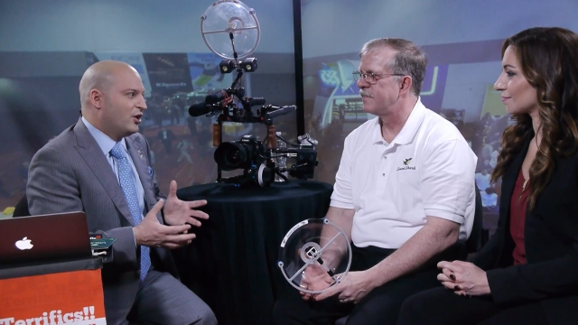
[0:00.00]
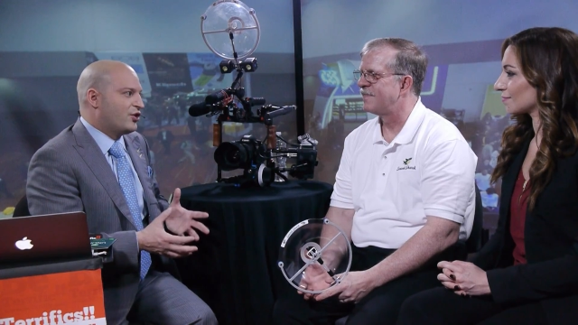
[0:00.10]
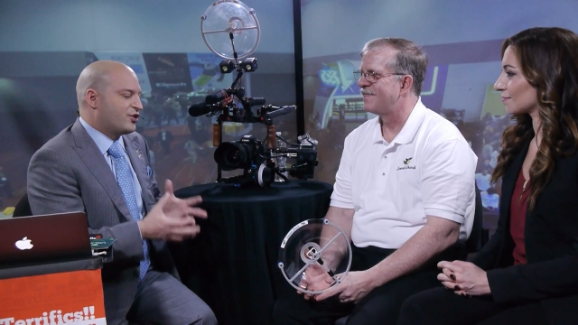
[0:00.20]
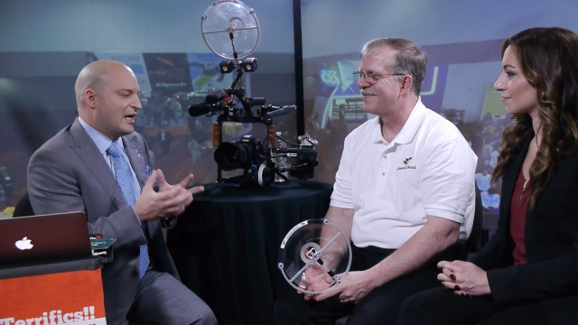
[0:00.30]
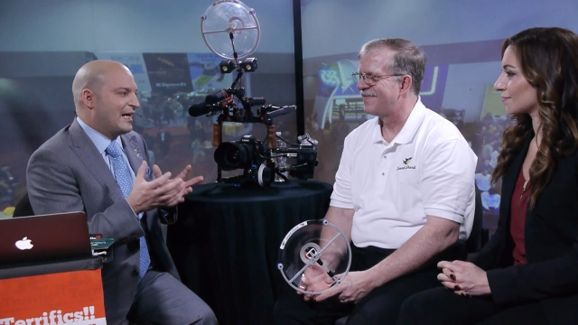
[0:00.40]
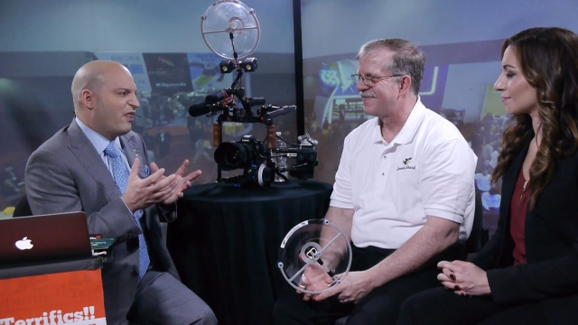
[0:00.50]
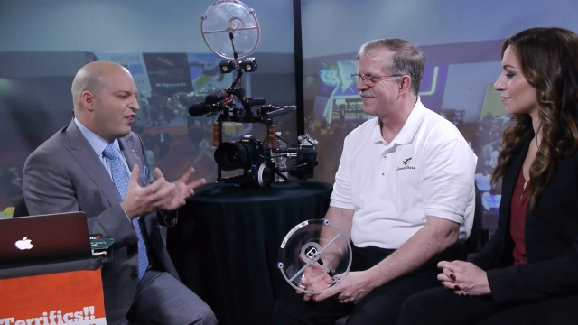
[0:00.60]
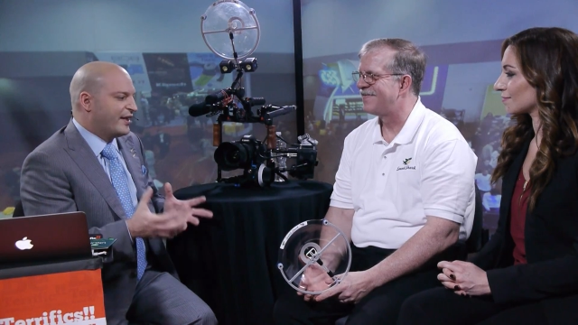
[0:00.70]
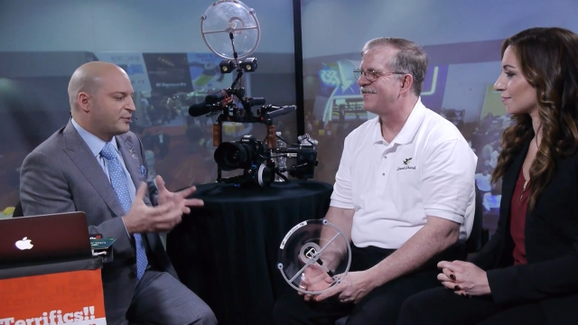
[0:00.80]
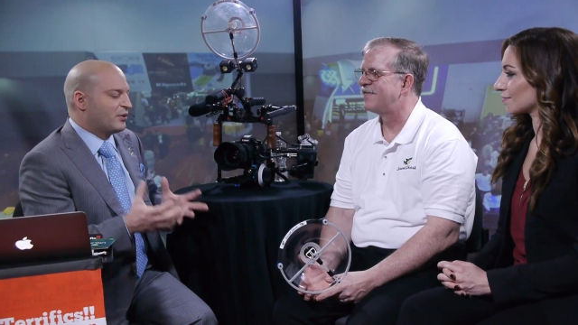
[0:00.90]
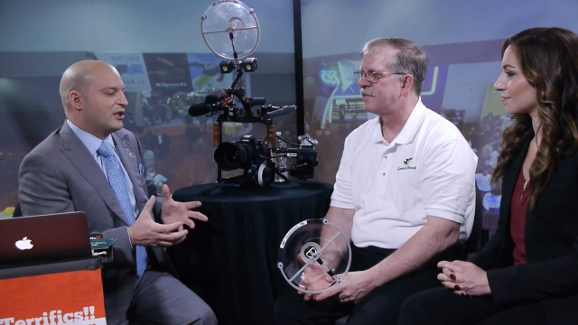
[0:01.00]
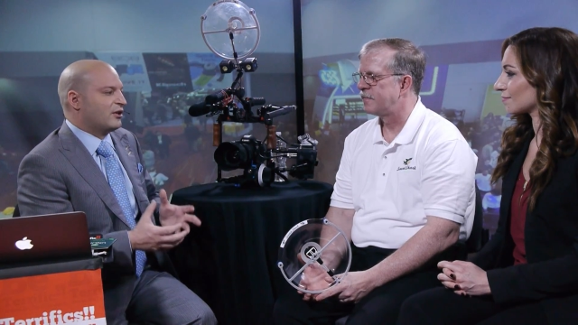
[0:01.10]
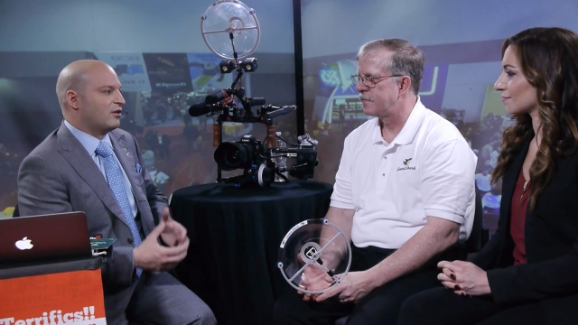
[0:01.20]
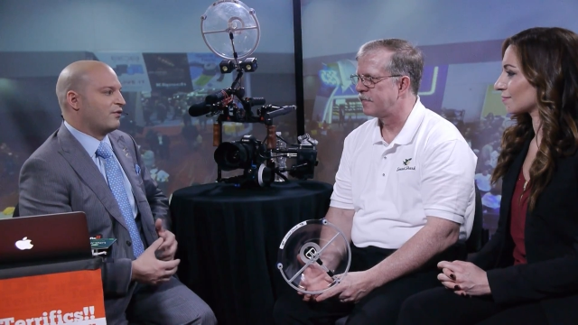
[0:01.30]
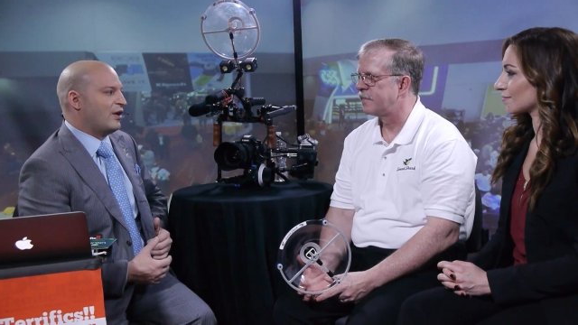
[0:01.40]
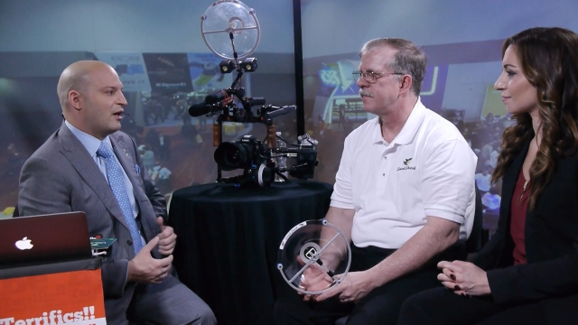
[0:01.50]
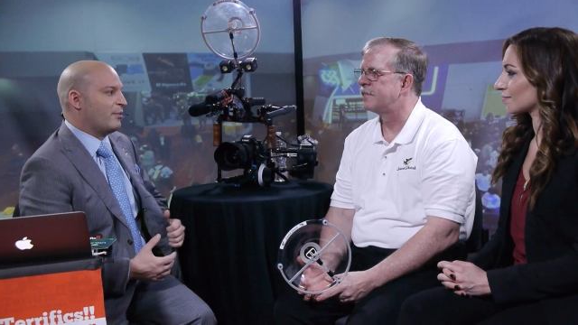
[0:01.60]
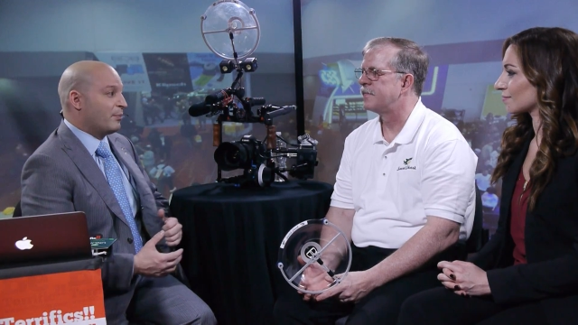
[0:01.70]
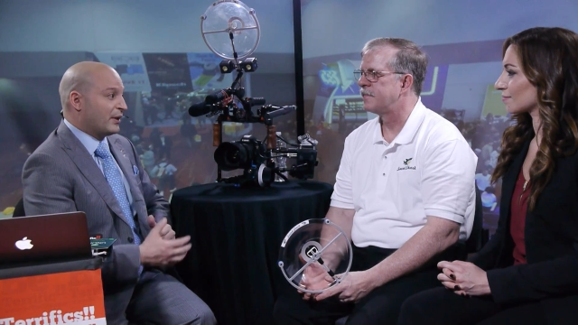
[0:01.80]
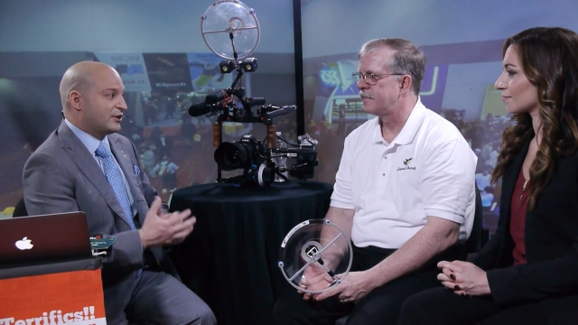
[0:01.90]
Speaker 1: just not in this particular
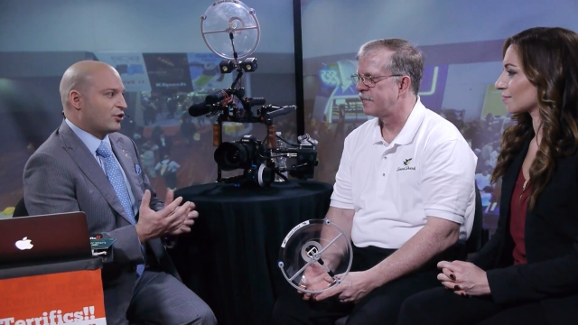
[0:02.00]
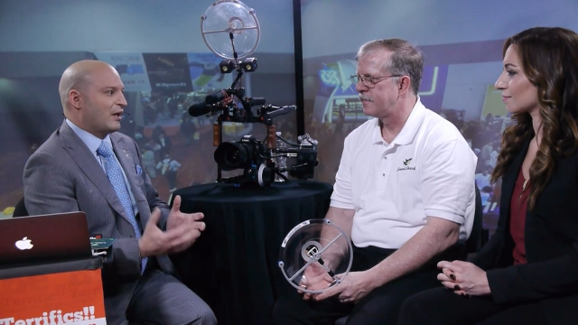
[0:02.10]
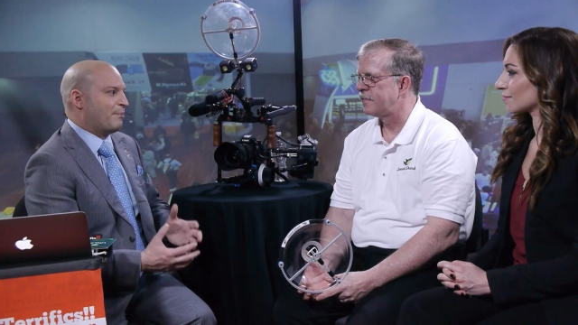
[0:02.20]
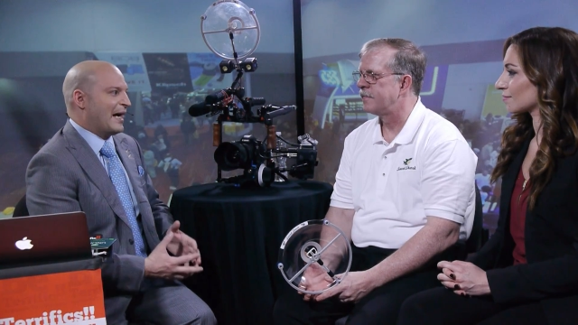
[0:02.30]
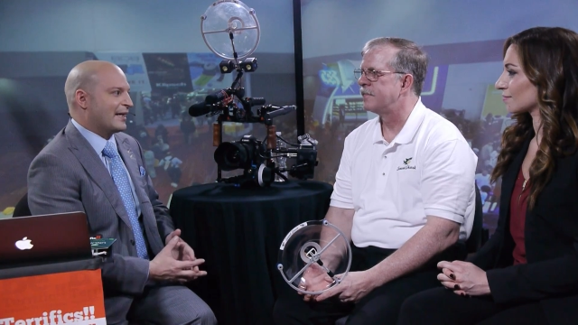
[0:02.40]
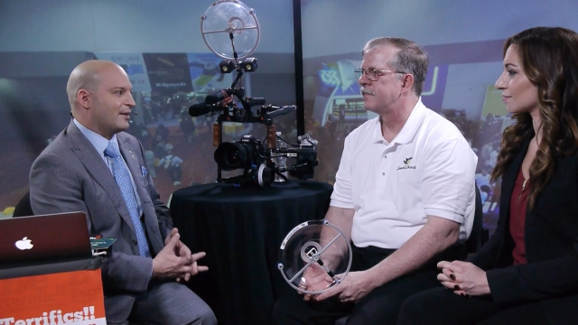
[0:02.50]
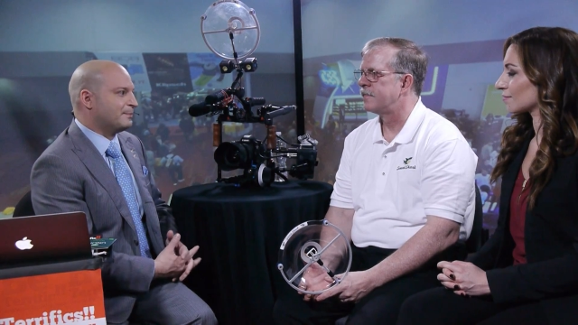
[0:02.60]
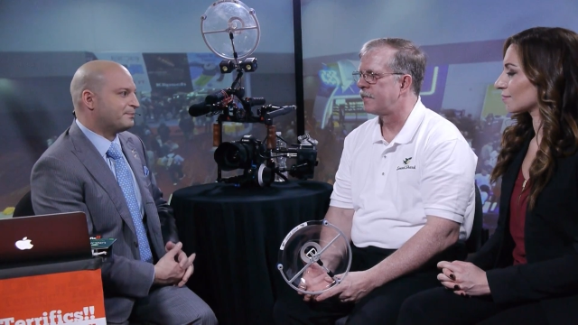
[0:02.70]
environment, but it's a great backup.